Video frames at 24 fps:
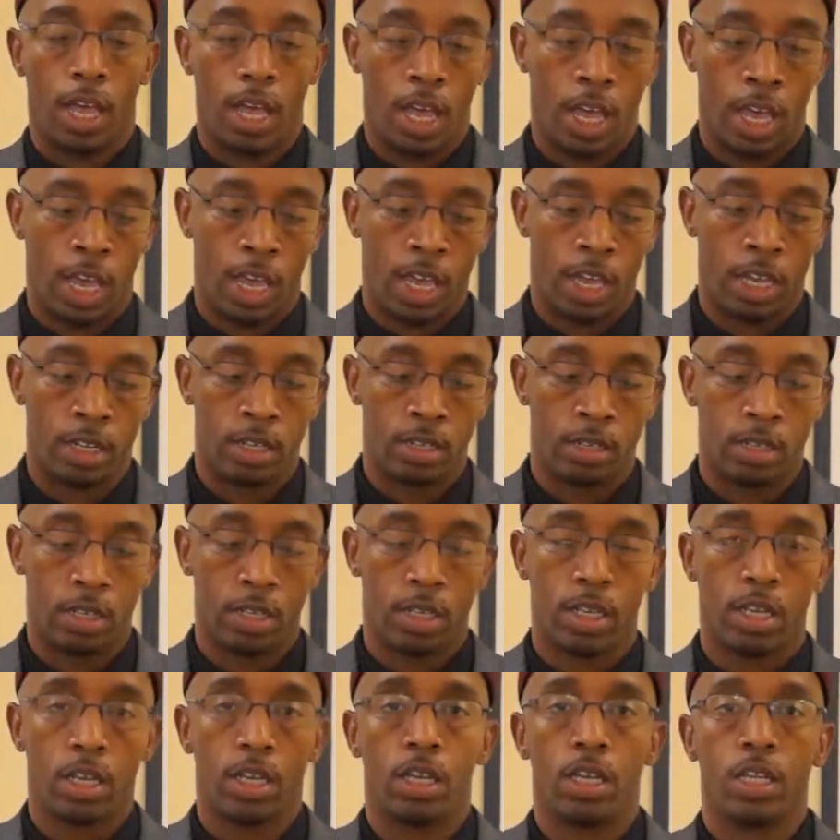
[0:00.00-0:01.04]
And
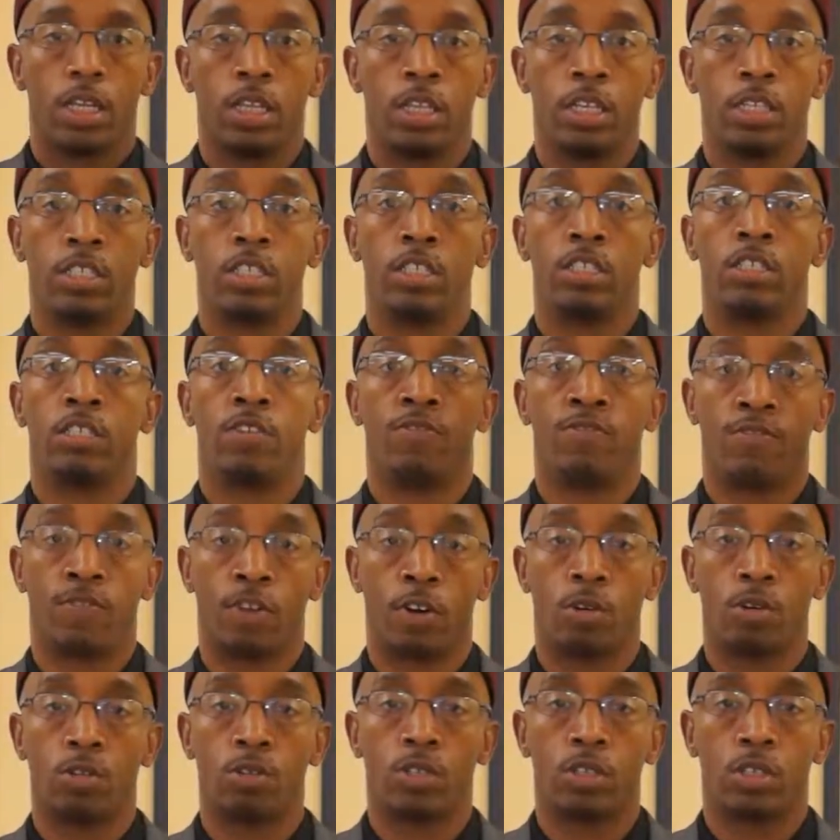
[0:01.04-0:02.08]
this is the
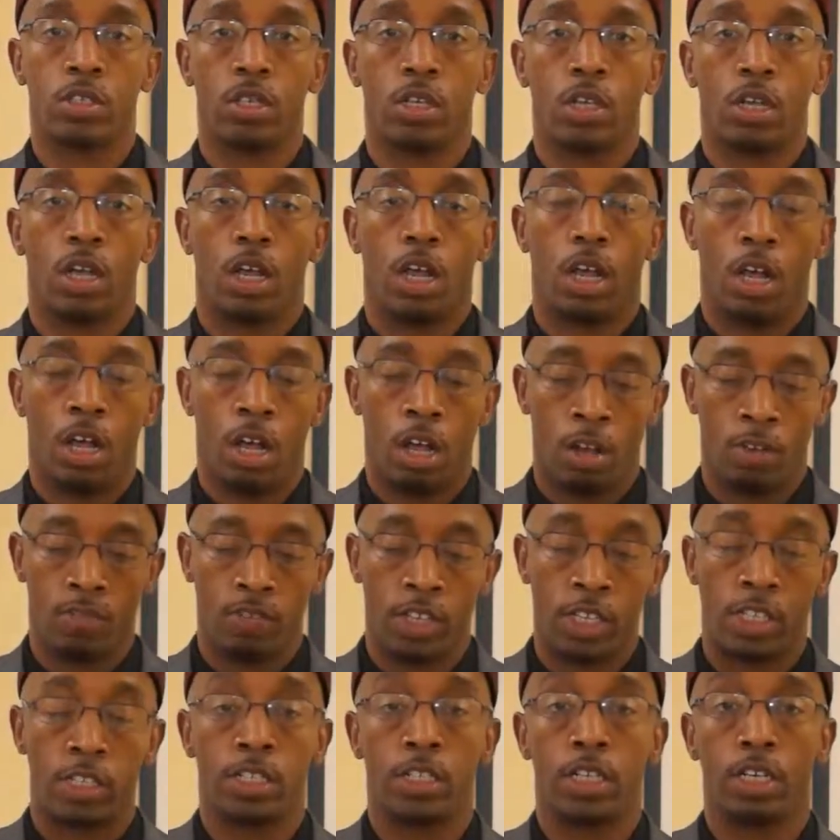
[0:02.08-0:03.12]
first of
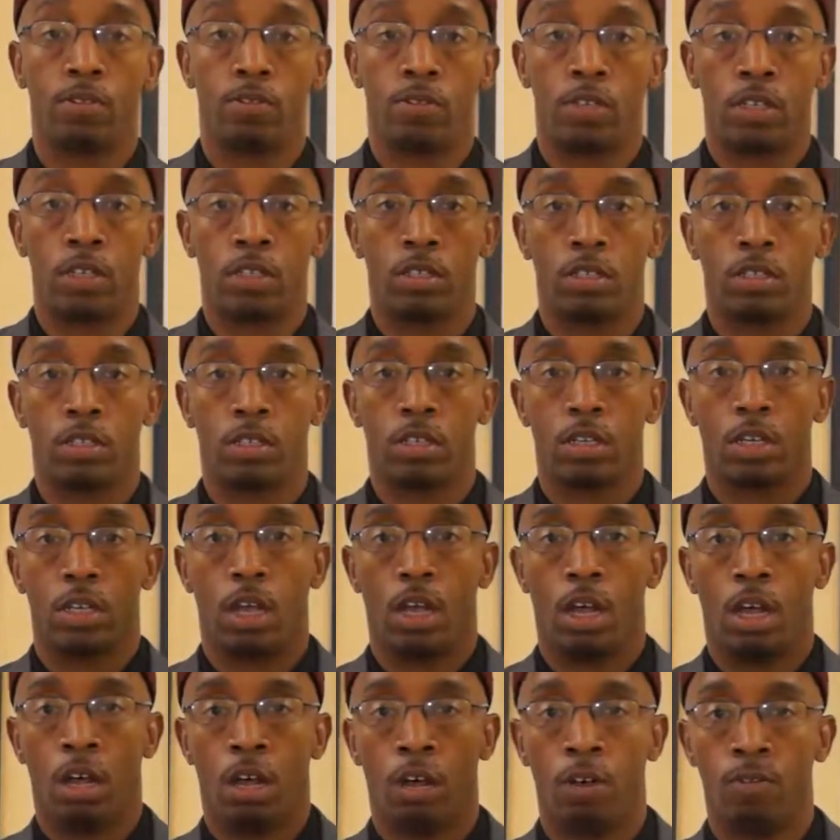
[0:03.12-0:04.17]
a series
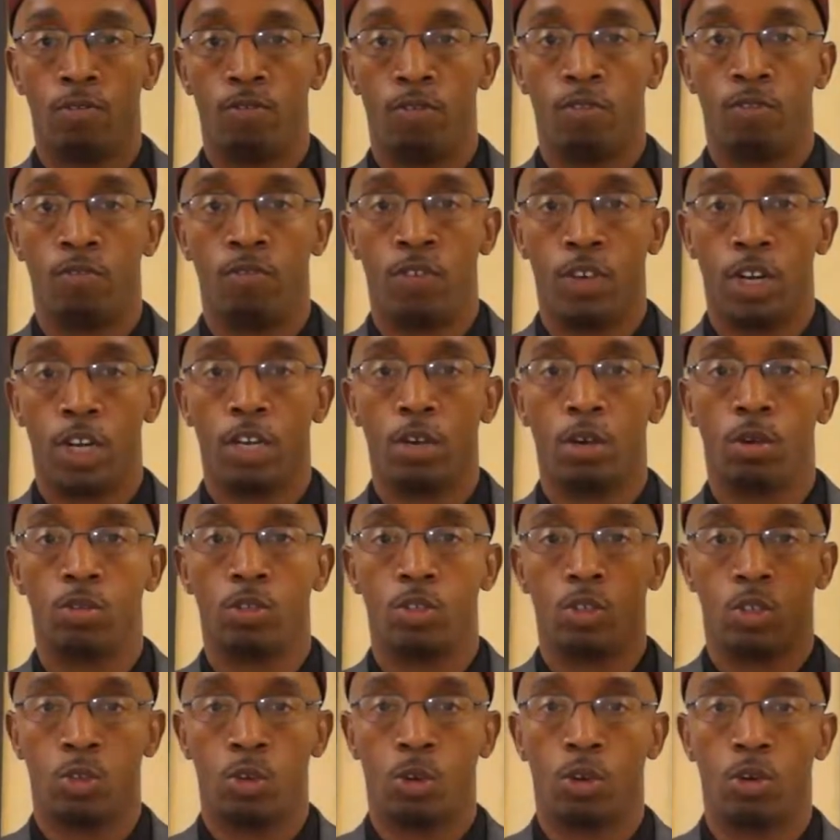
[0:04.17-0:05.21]
of video
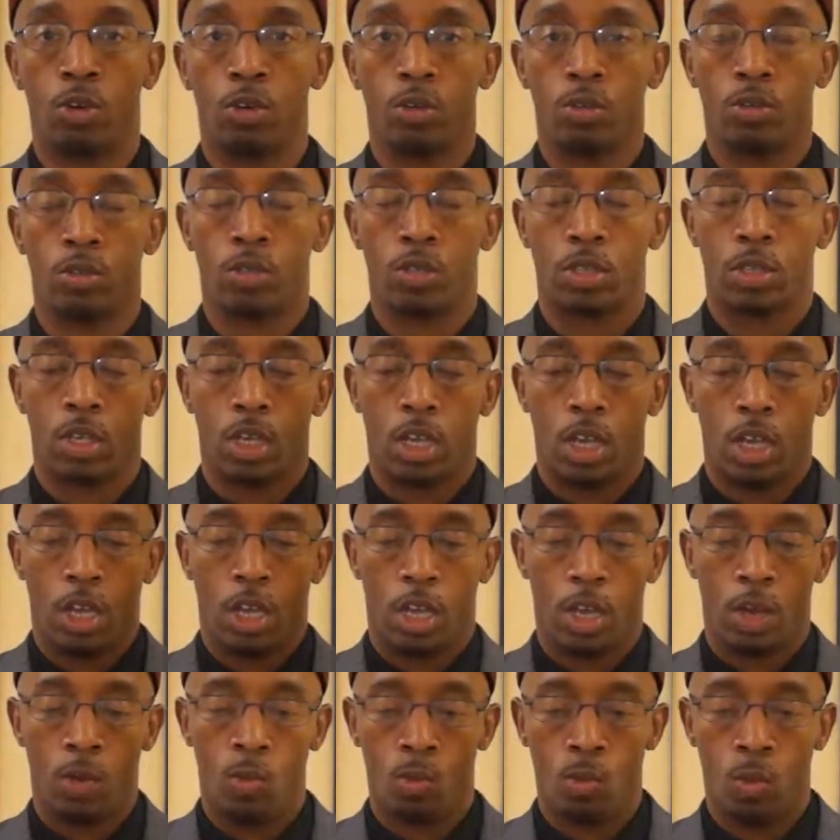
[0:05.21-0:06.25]
tutorials
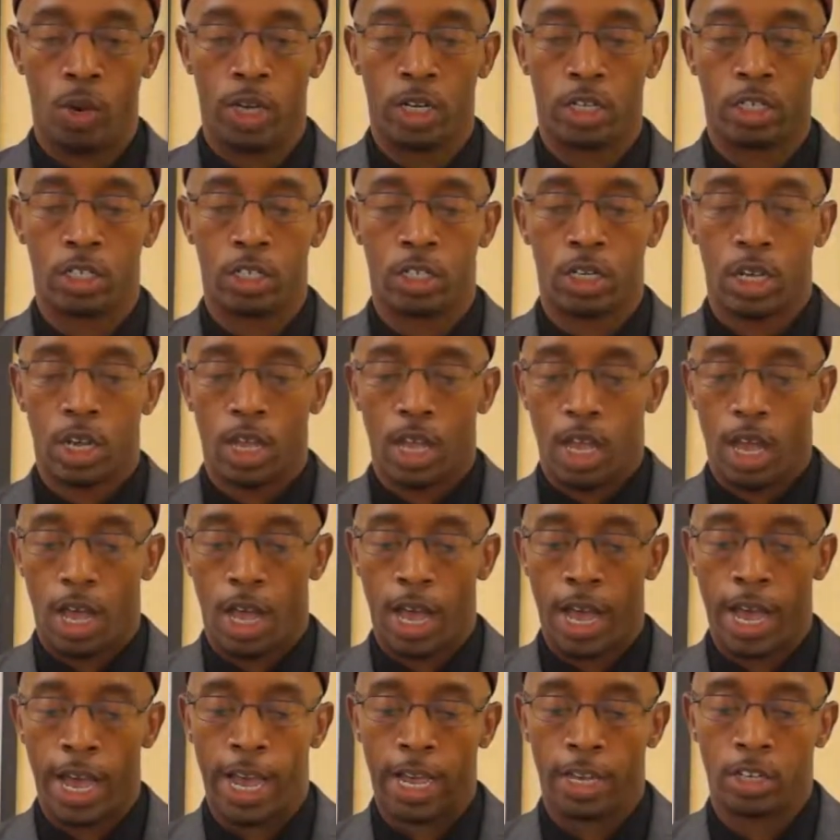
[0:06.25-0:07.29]
in which
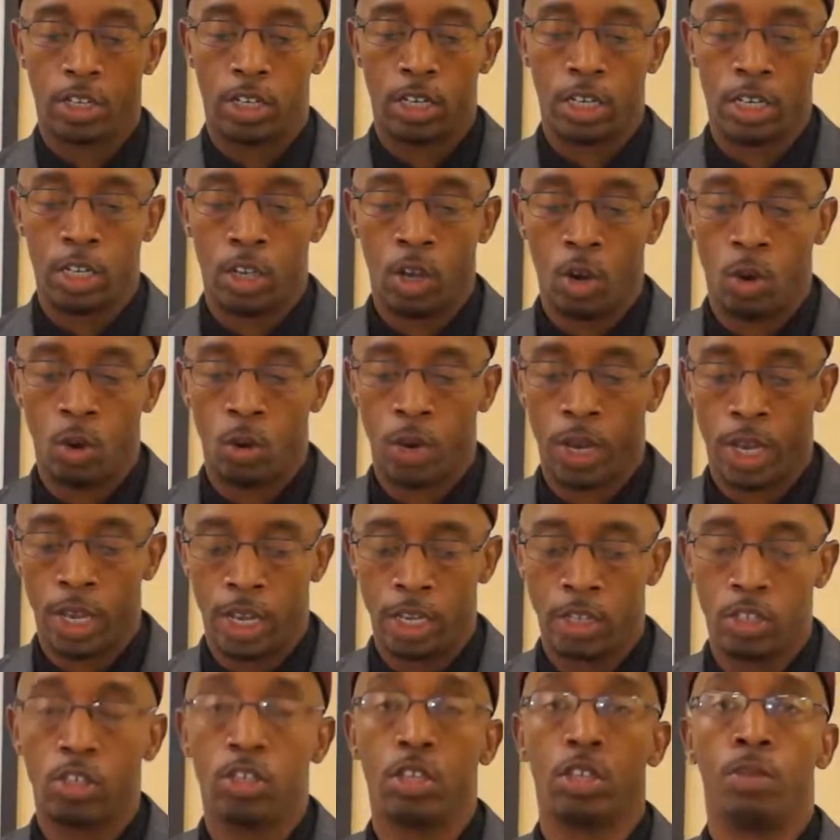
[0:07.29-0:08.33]
I actually go
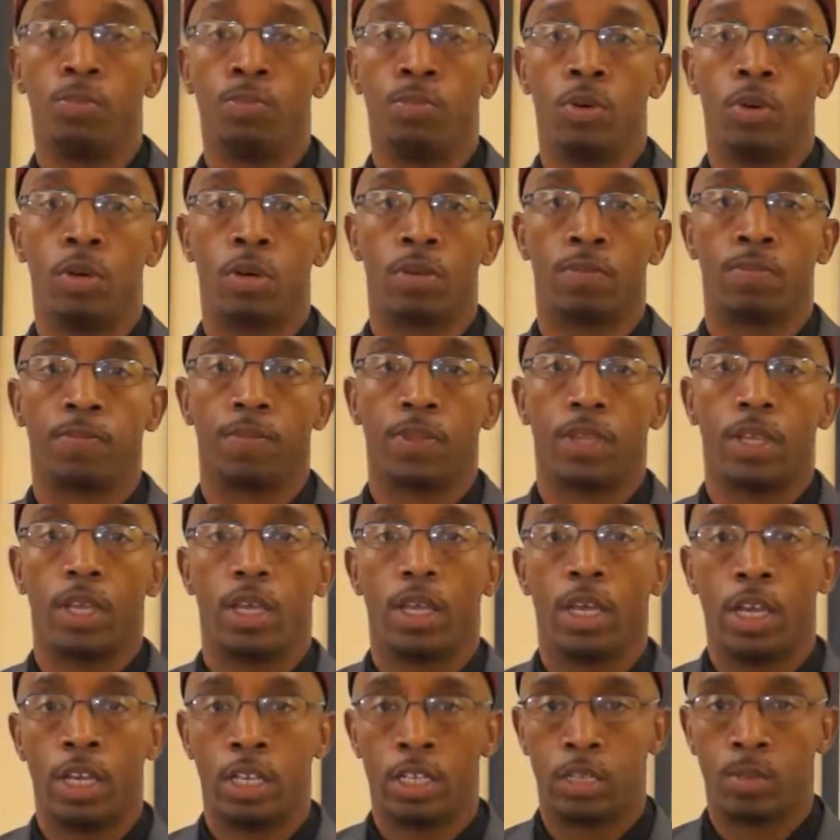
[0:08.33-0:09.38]
into the book
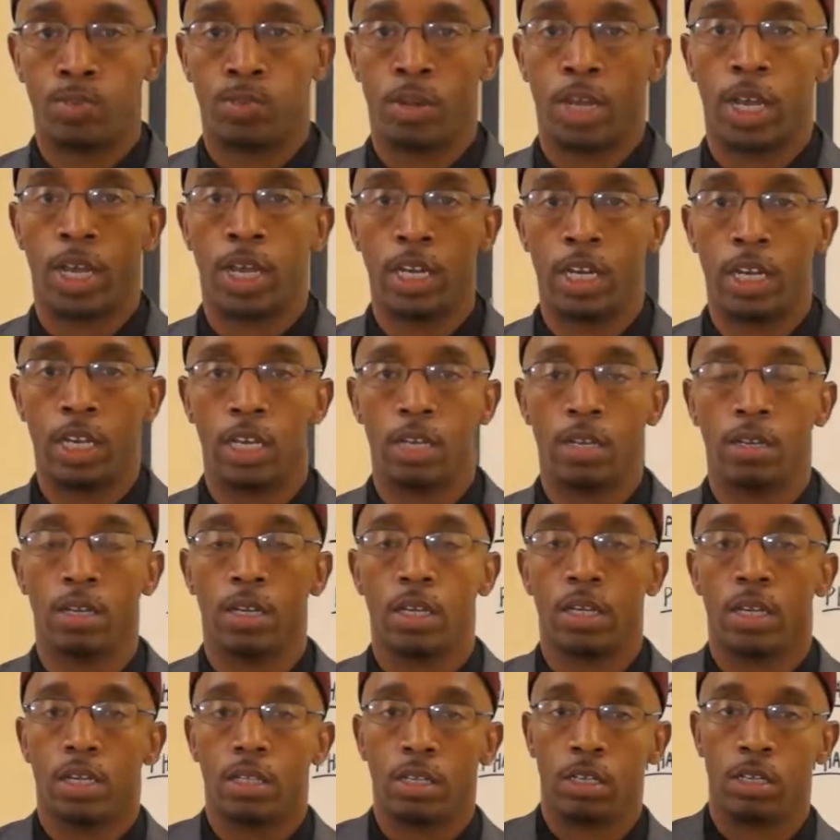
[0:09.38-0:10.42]
explaining
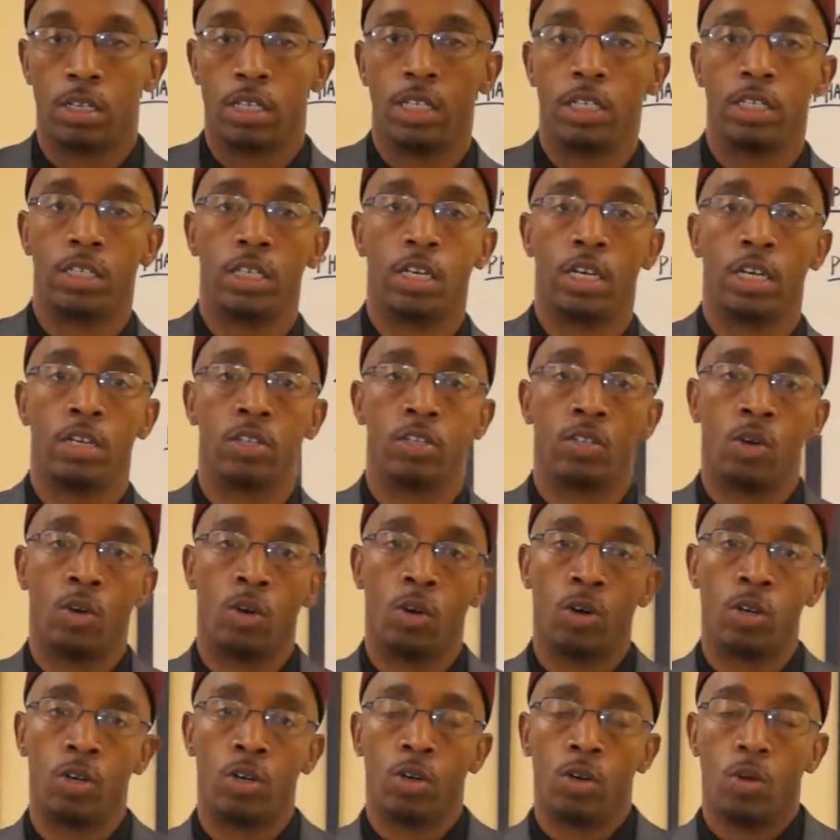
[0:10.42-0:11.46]
the details
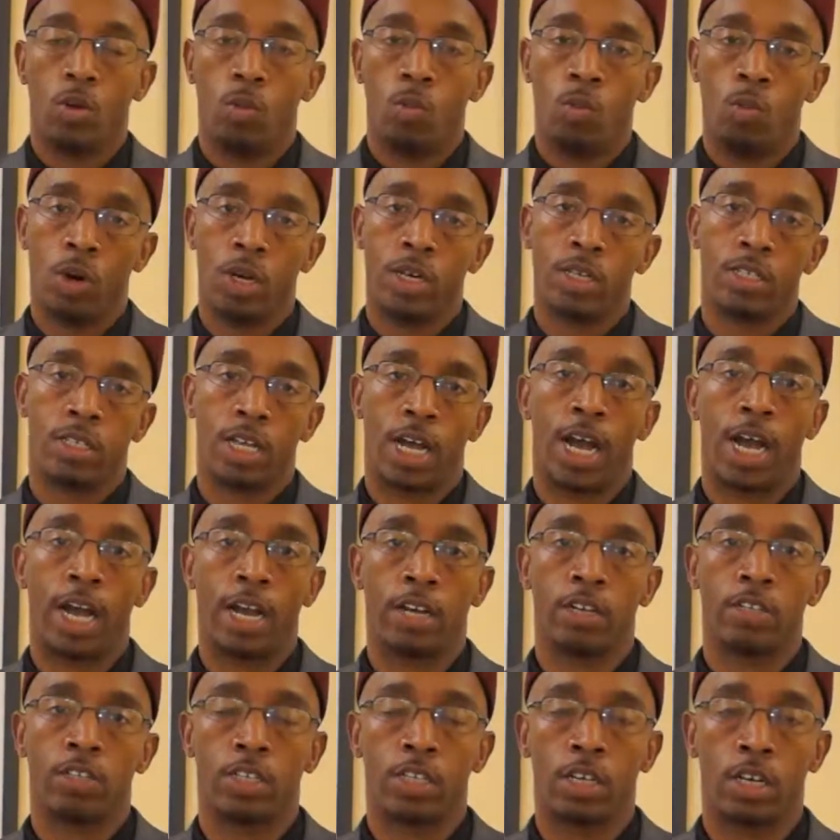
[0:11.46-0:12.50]
on what is the
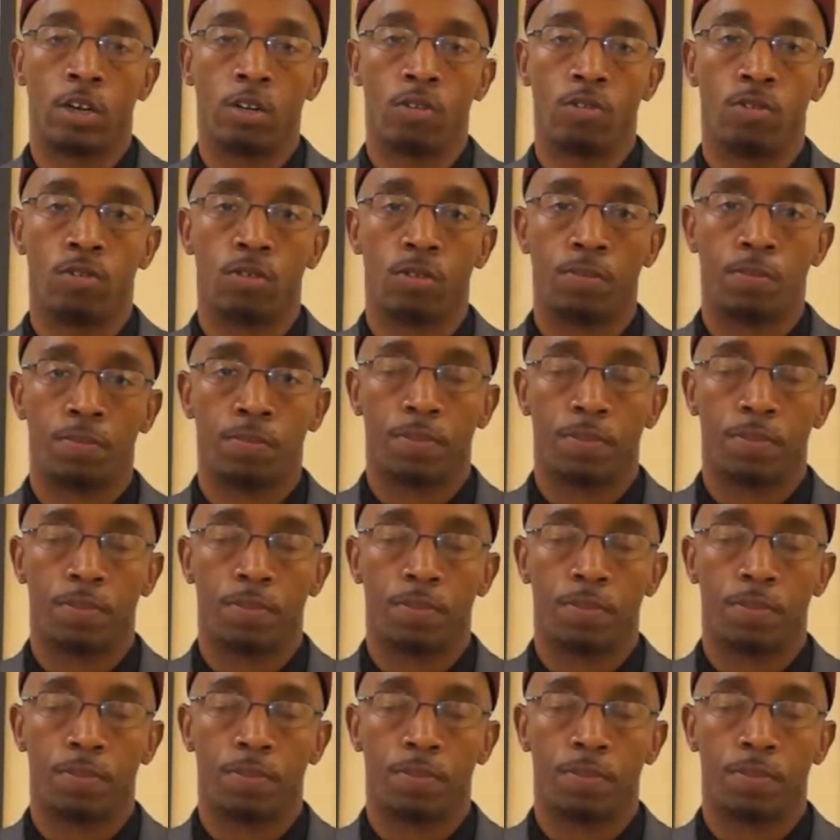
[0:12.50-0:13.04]
higher self